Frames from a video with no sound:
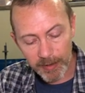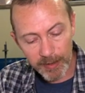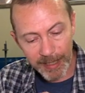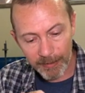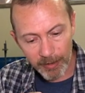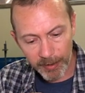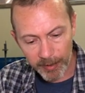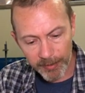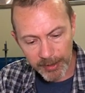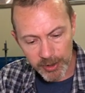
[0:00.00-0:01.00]
area
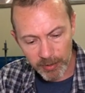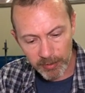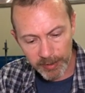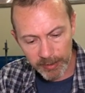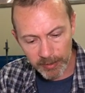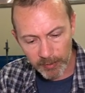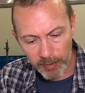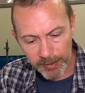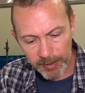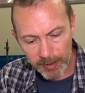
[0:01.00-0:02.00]
that you're dealing with.
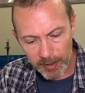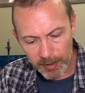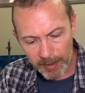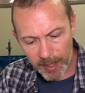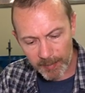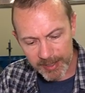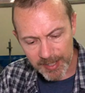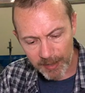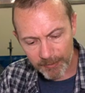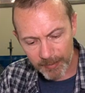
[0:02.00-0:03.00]

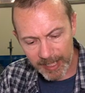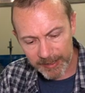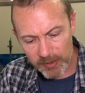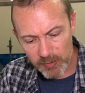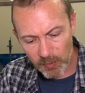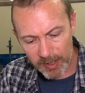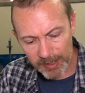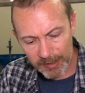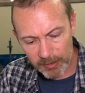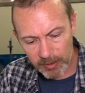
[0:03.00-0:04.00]
Aside from that, there's one
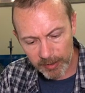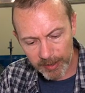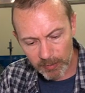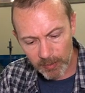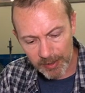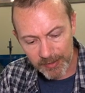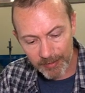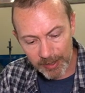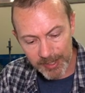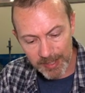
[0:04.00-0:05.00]
little crook here where it's
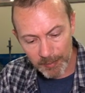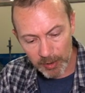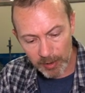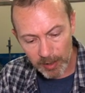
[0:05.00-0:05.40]
very similar,